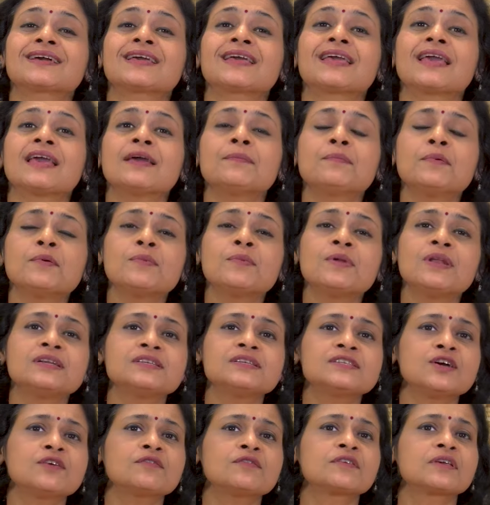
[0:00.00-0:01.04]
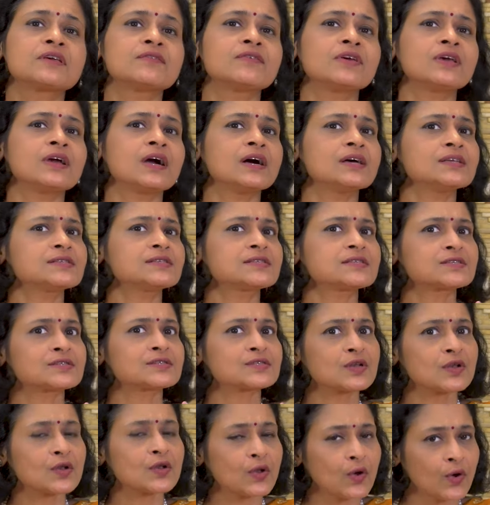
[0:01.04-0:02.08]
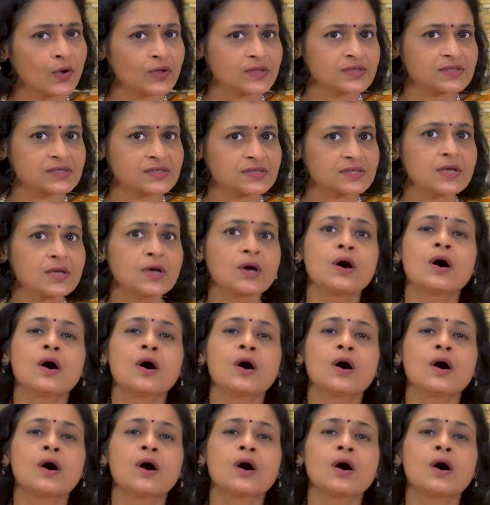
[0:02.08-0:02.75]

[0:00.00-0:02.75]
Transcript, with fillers: the capability of giving us lots.